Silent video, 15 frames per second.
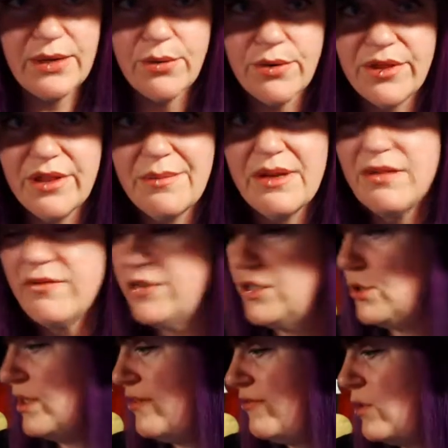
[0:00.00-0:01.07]
order them
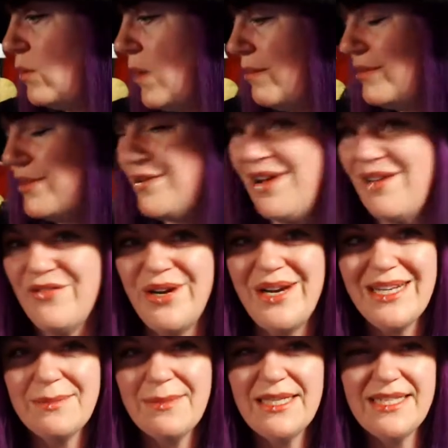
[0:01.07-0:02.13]
individually if you want, but they're not very
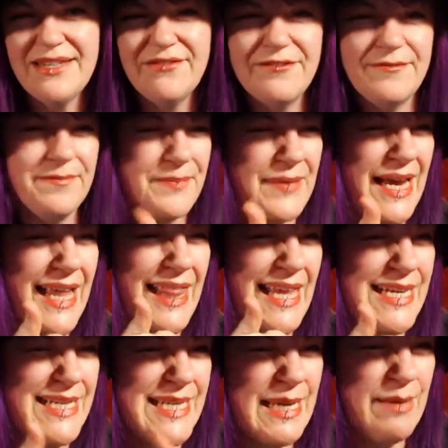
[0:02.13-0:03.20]
expensive. I
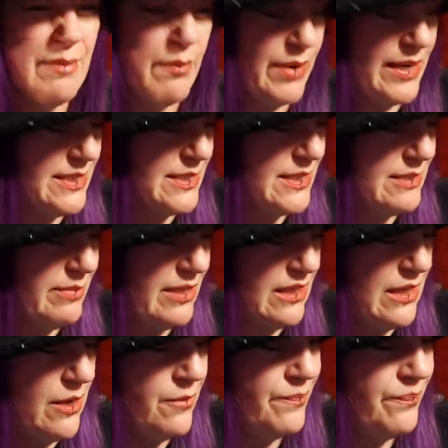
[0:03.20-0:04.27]
like to keep my prices a bit
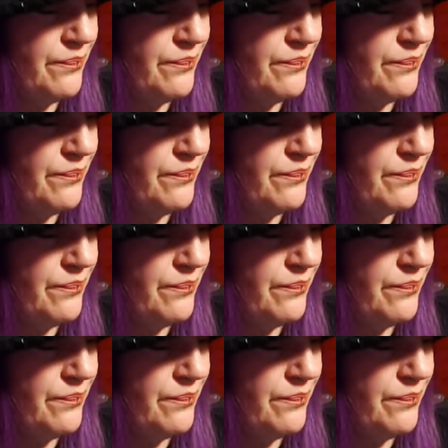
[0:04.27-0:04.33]
low.